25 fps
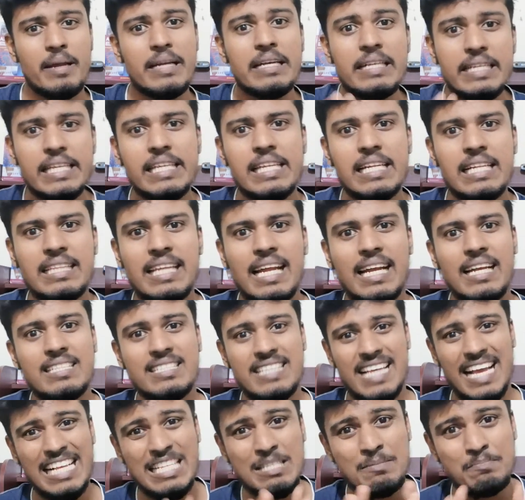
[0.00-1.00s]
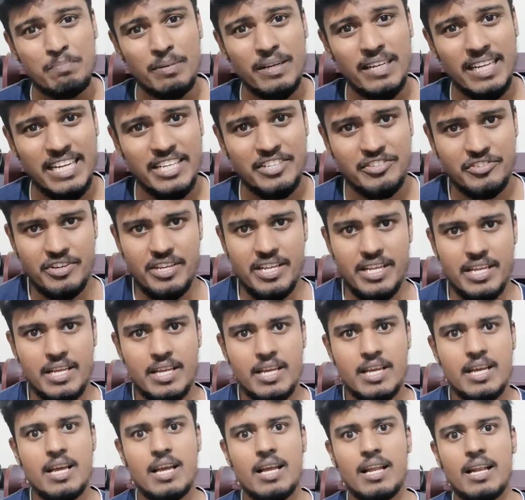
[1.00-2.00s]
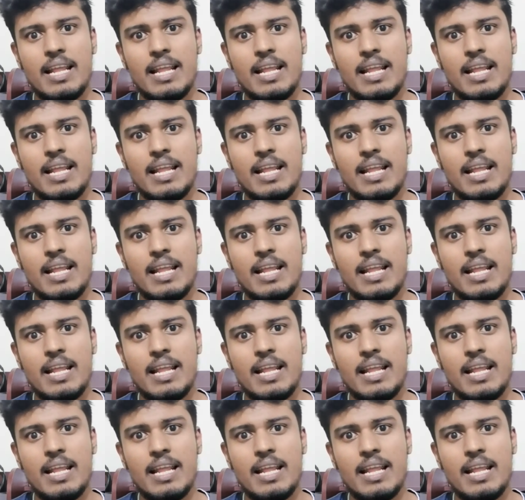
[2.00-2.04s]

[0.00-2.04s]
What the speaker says: a material that is explanatory,